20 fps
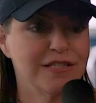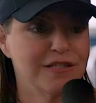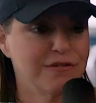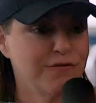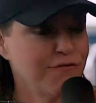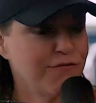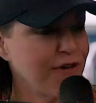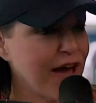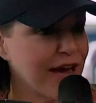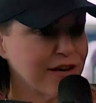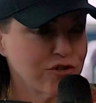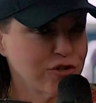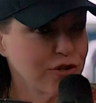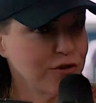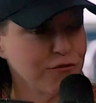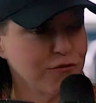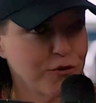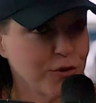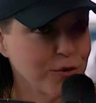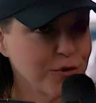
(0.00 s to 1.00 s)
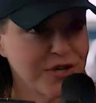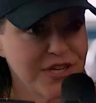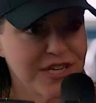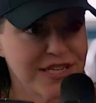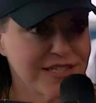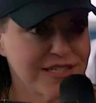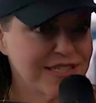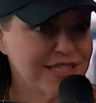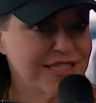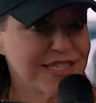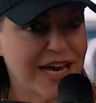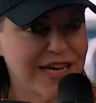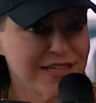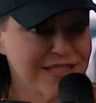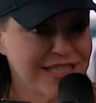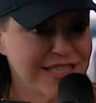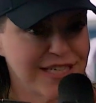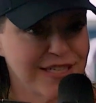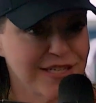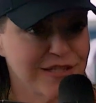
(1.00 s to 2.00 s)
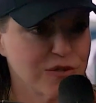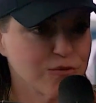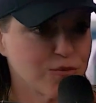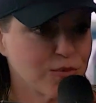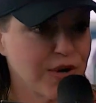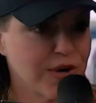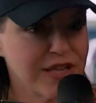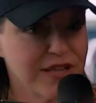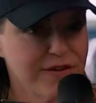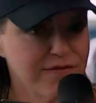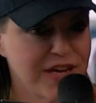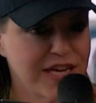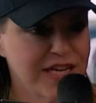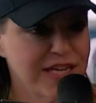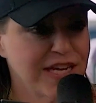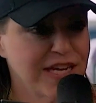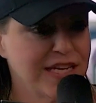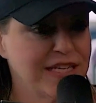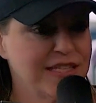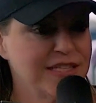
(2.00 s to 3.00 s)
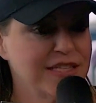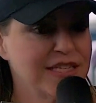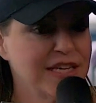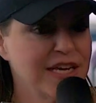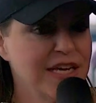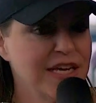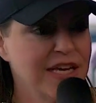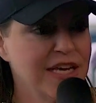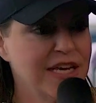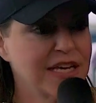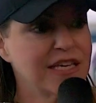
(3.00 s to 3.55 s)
it's fashion forward, it's sassy, it's relevant, it's